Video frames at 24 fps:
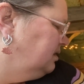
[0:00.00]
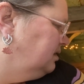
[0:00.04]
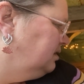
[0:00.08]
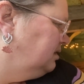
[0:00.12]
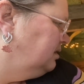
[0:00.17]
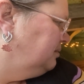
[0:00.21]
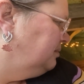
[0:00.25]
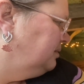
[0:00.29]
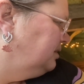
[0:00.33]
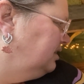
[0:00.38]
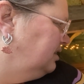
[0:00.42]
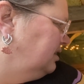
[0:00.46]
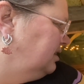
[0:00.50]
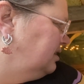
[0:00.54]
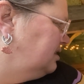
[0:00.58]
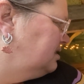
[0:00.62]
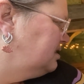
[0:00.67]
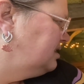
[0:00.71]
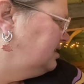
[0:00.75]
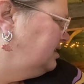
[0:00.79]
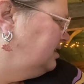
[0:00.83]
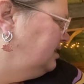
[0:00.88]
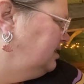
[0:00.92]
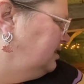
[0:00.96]
what did I
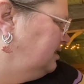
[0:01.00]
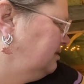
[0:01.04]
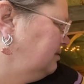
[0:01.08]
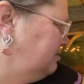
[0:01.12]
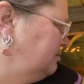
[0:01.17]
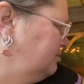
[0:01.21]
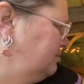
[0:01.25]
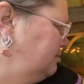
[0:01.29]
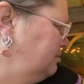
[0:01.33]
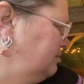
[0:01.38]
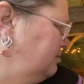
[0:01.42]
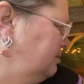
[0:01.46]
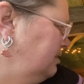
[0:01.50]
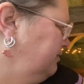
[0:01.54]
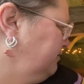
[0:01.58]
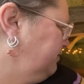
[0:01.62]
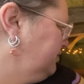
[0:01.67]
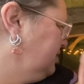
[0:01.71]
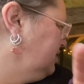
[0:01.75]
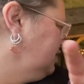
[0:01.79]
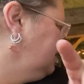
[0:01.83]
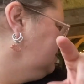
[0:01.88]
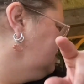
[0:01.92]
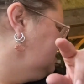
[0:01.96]
say? Oh, I
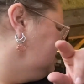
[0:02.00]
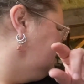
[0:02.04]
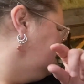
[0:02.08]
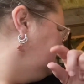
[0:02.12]
forgot.